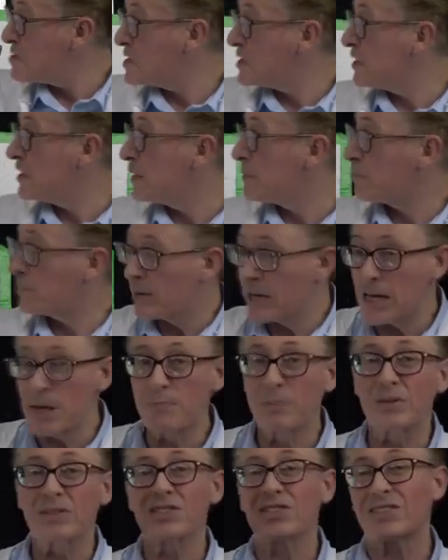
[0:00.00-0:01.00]
million
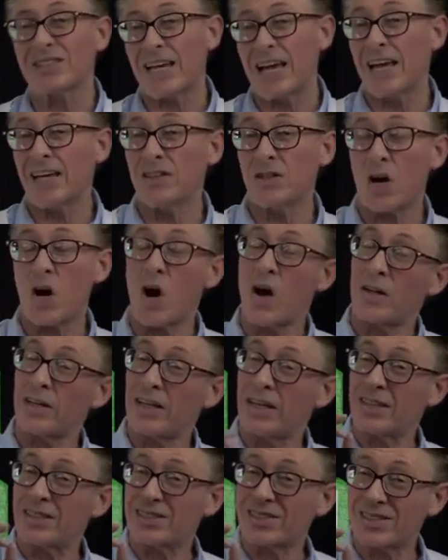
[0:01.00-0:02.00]
people signed on
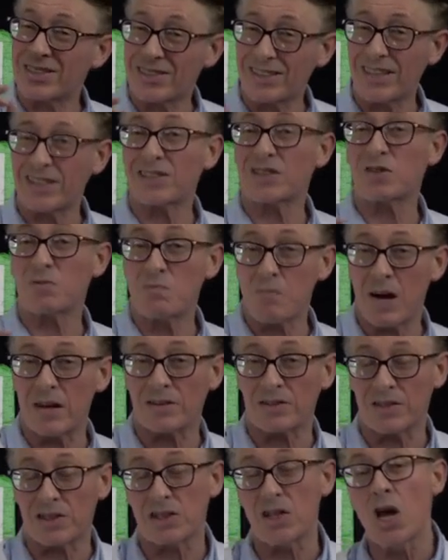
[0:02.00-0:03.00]
in 6
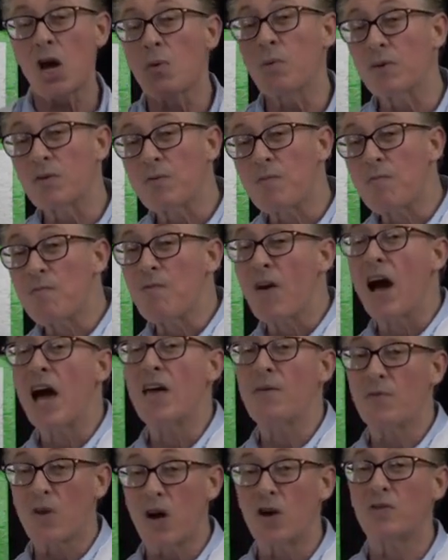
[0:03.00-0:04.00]
months, with
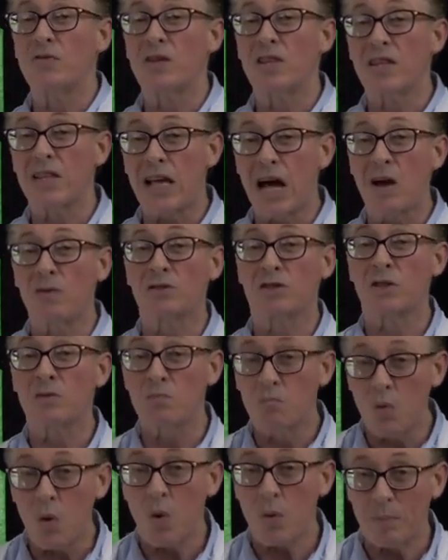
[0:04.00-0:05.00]
500,000
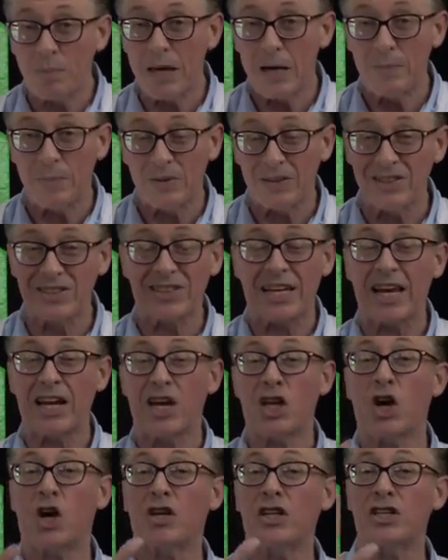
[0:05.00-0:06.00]
more people
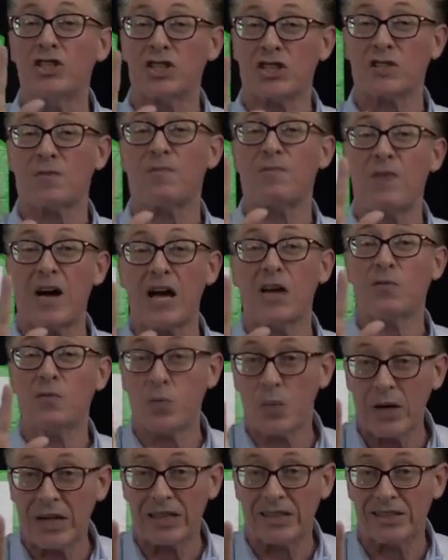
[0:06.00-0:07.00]
signing on in just
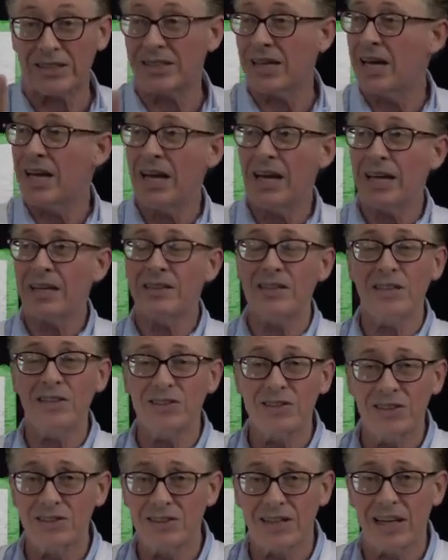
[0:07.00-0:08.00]
5 weeks.
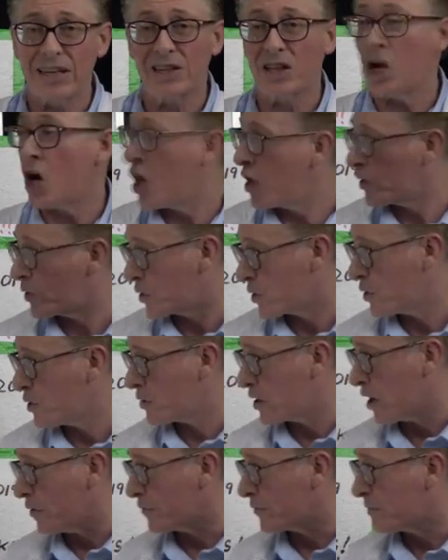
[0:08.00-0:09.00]
This is like
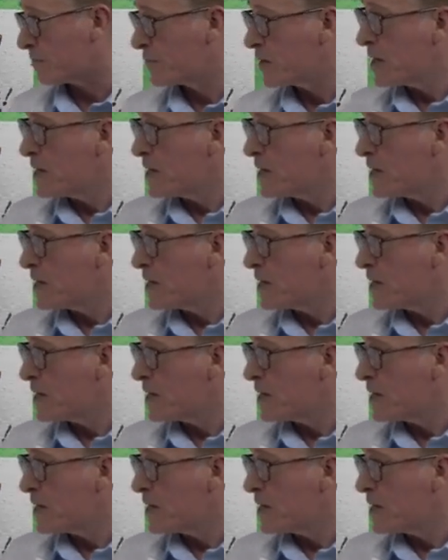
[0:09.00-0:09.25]
unheard of.